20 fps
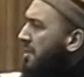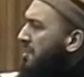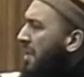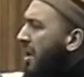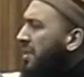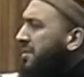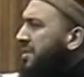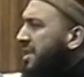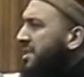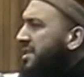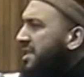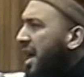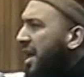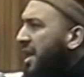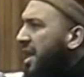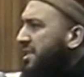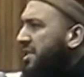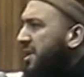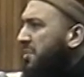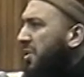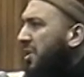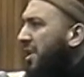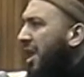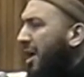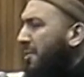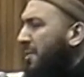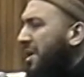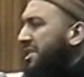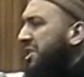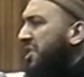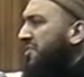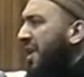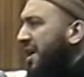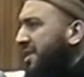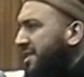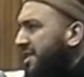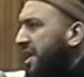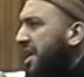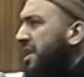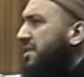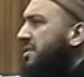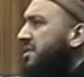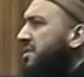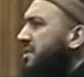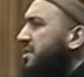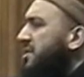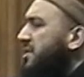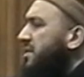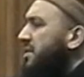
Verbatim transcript: The amount that yani, someone like myself has sent,